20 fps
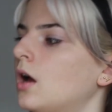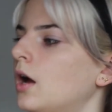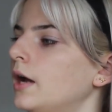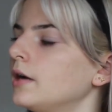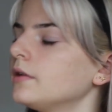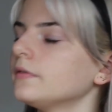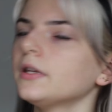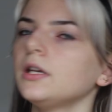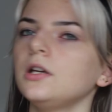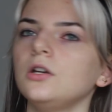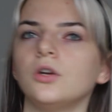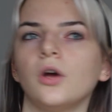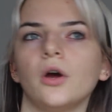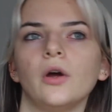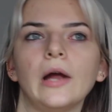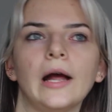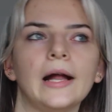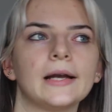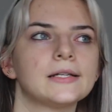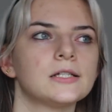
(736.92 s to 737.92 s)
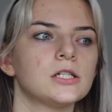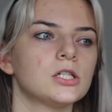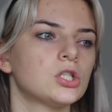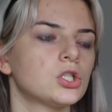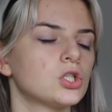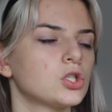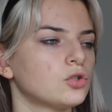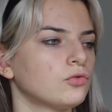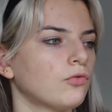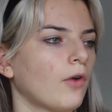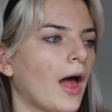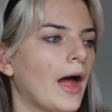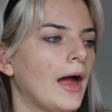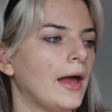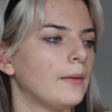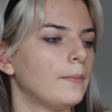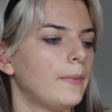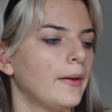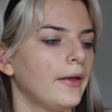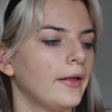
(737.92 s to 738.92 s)
don't really know how to
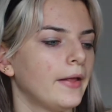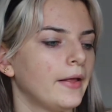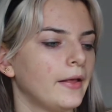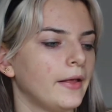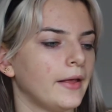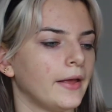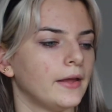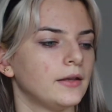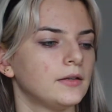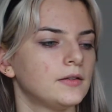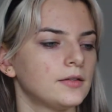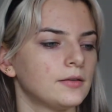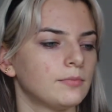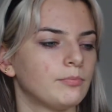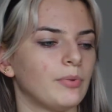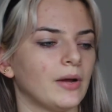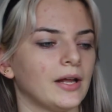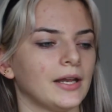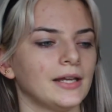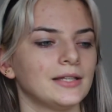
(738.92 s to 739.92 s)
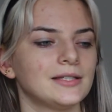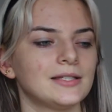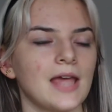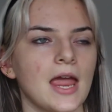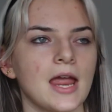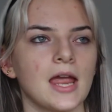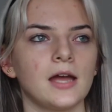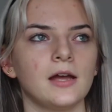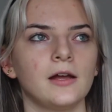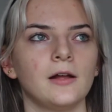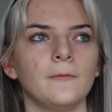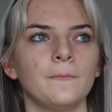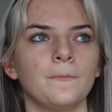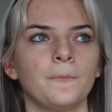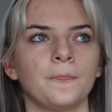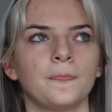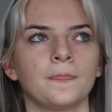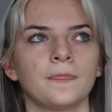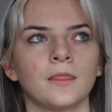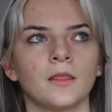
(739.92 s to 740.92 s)
describe it, but it's like a,
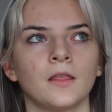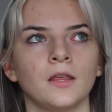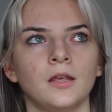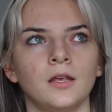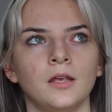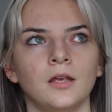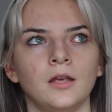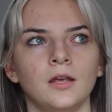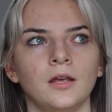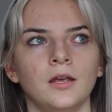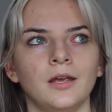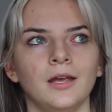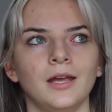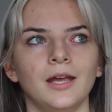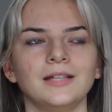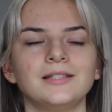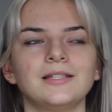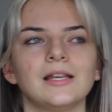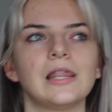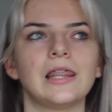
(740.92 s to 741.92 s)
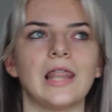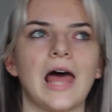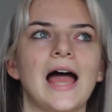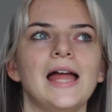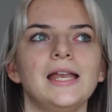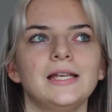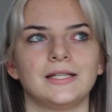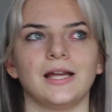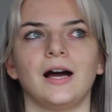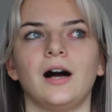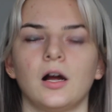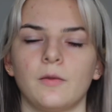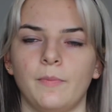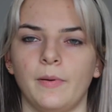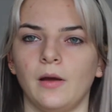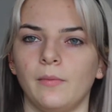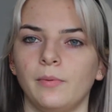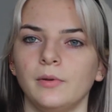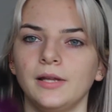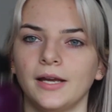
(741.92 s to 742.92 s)
it's a light dark
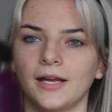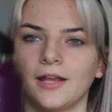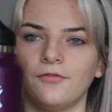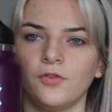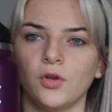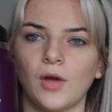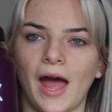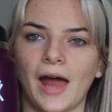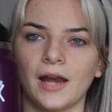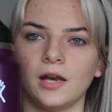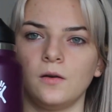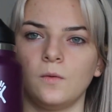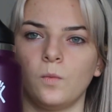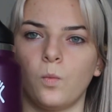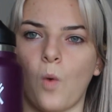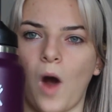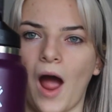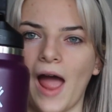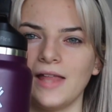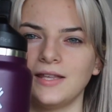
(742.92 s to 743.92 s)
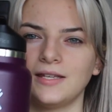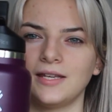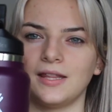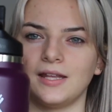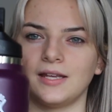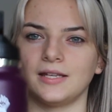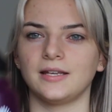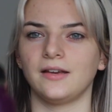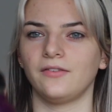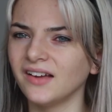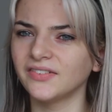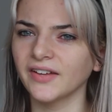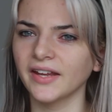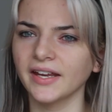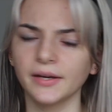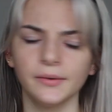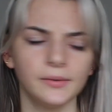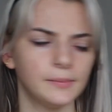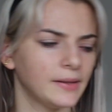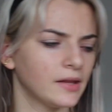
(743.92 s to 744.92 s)
purple. Like if you added white to this, I feel
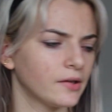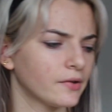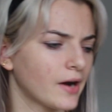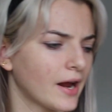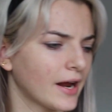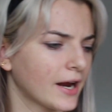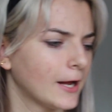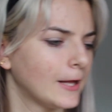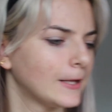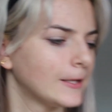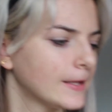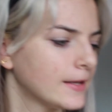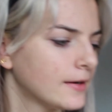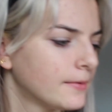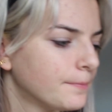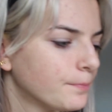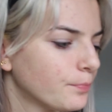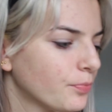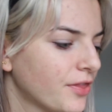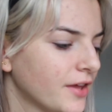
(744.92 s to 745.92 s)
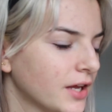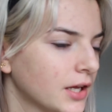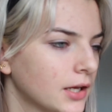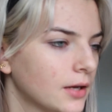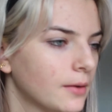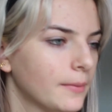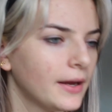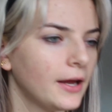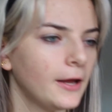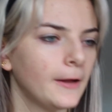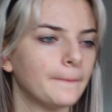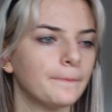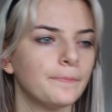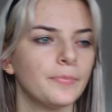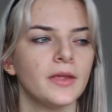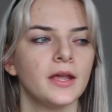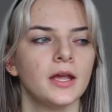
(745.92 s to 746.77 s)
like it would be the right color that I'm thinking about.